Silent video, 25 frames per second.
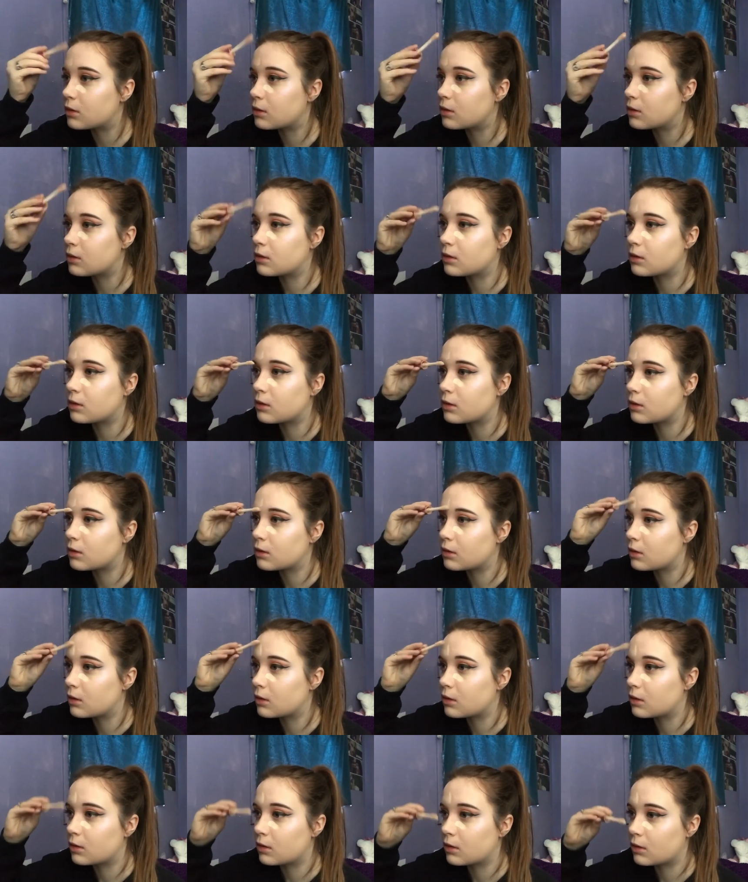
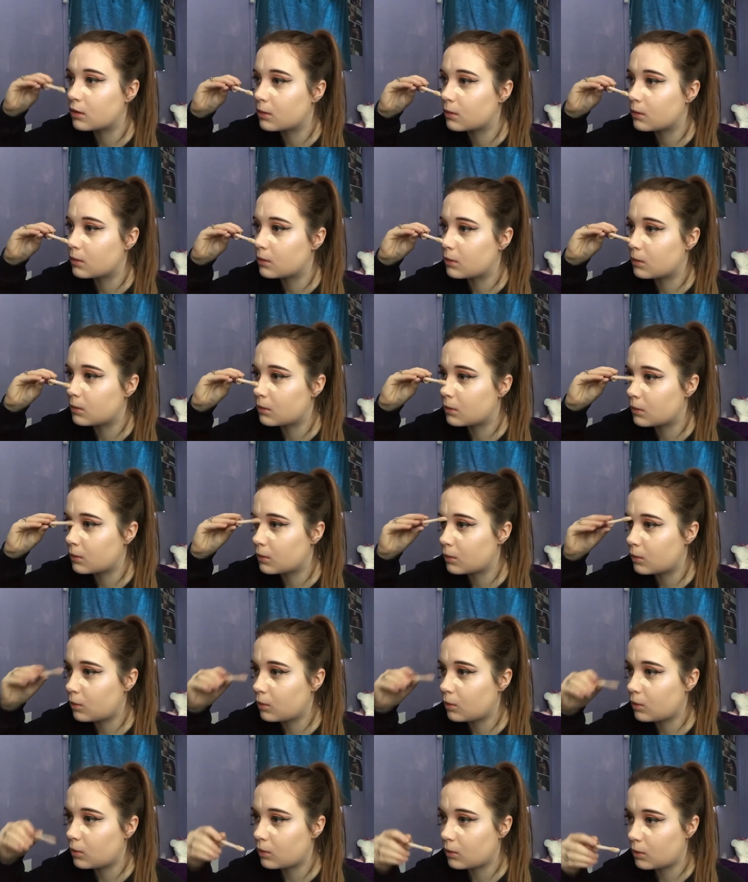
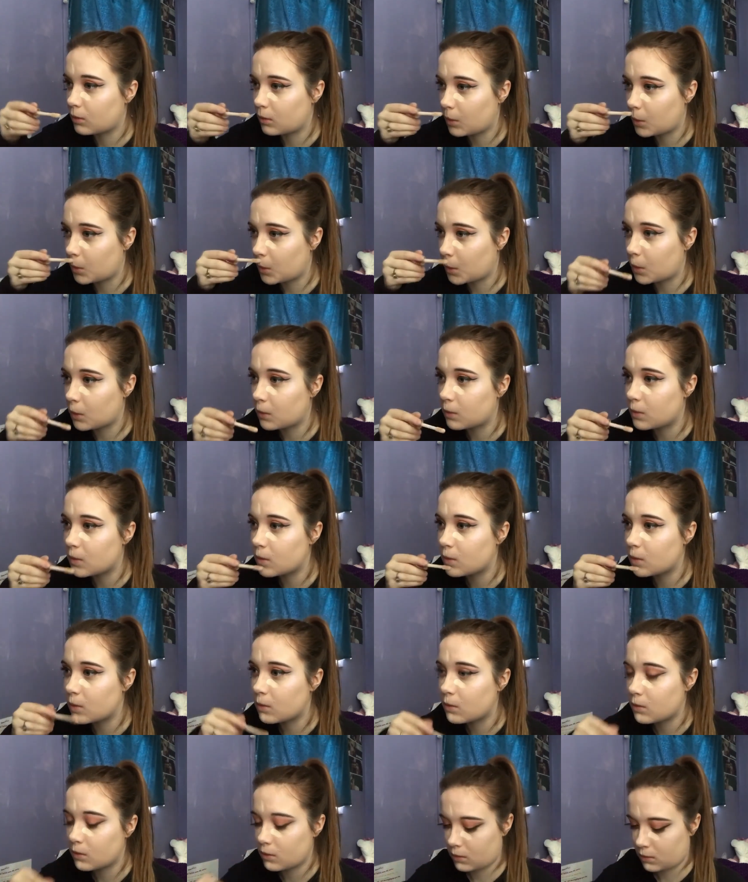
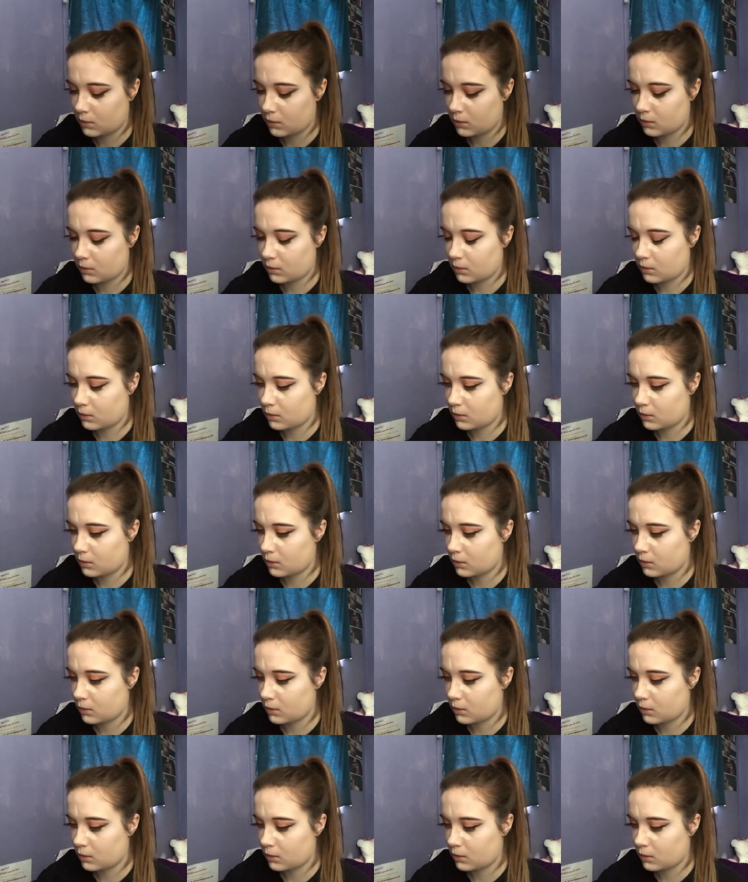[no speech]